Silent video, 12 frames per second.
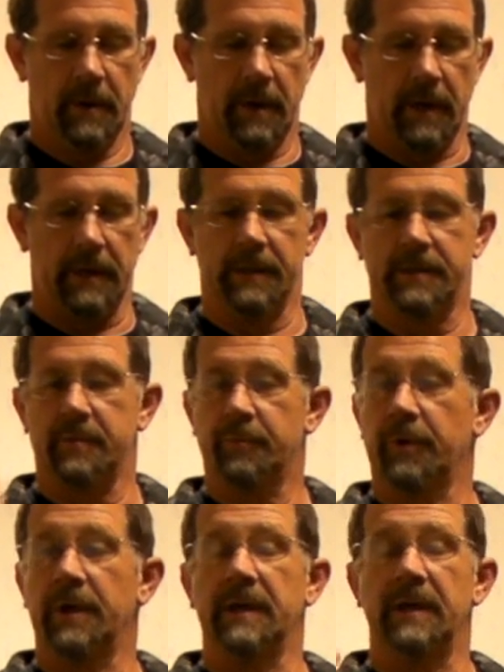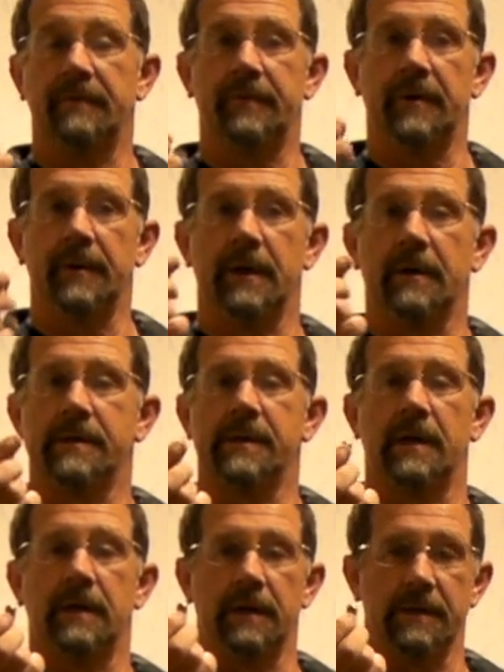and this is pretty nifty because
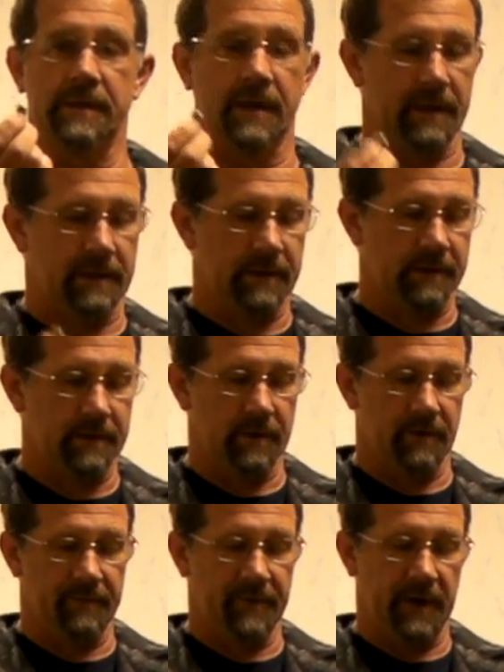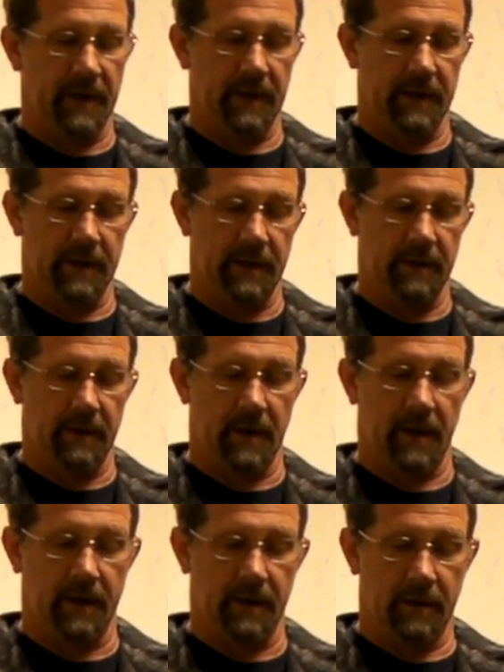then you just got this little fitting, and then you
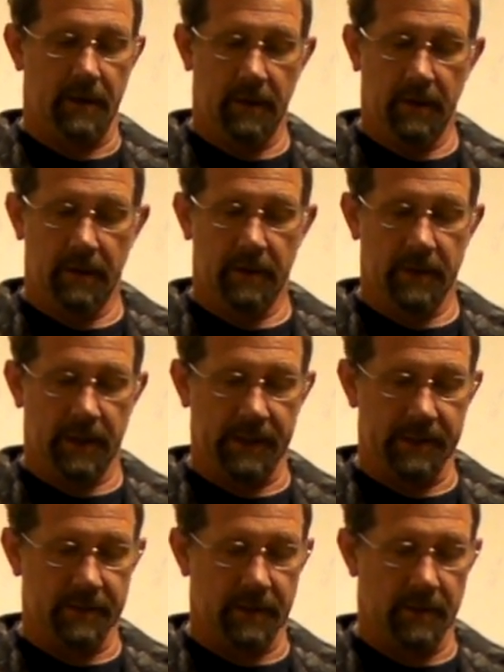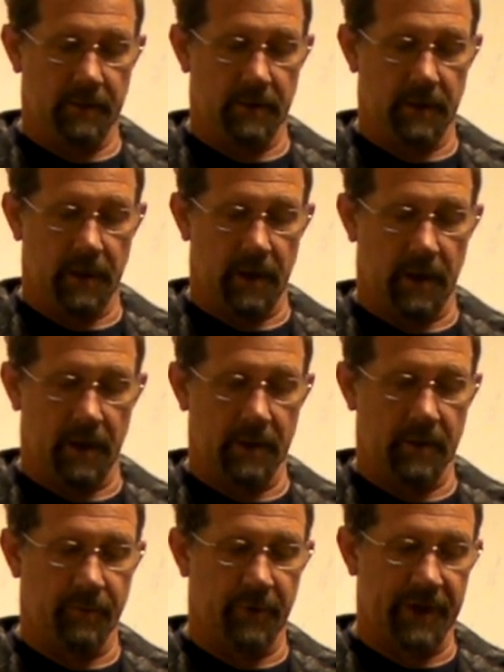got a nice little
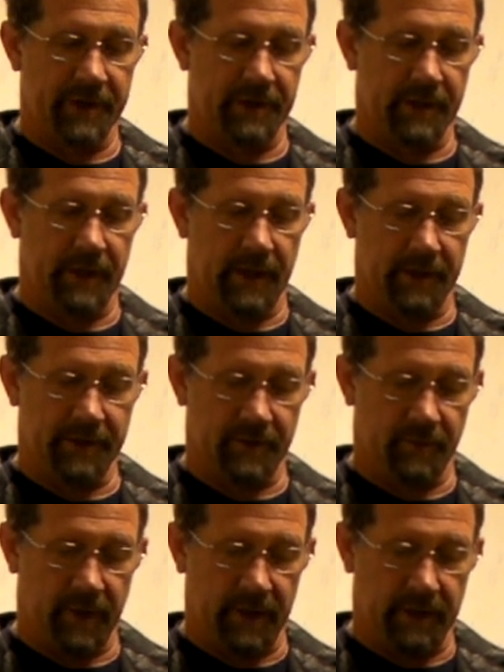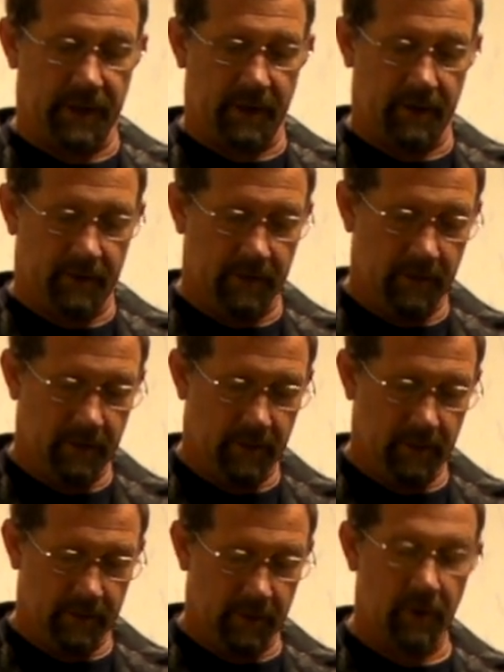compression connection right there
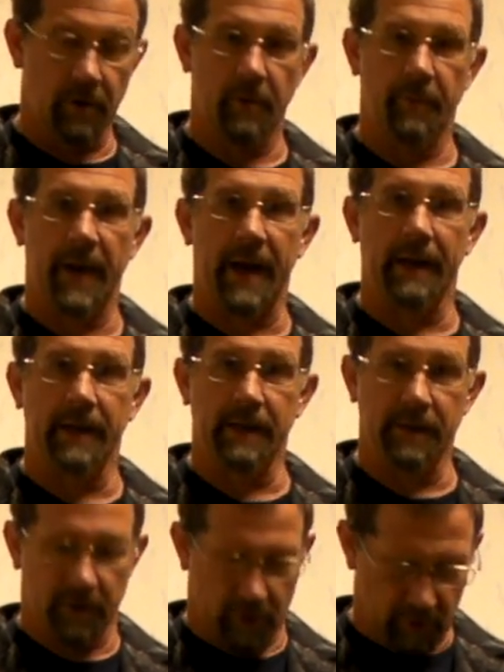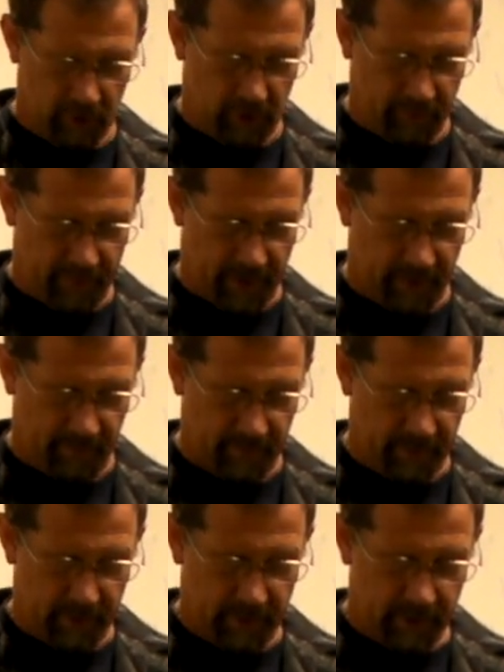to hook back into your oil pump.
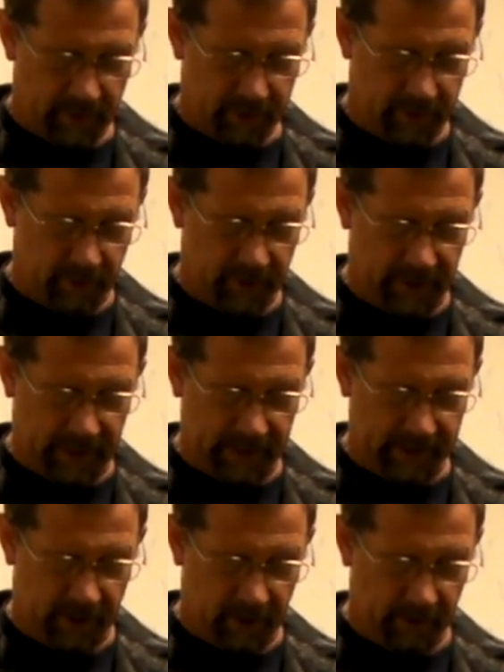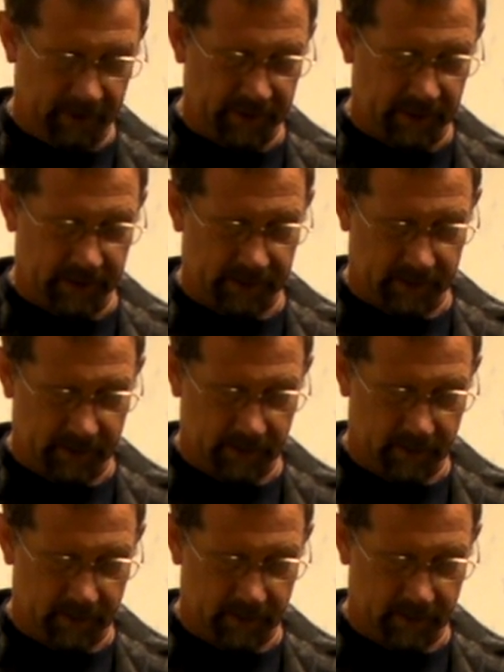Two of these hoses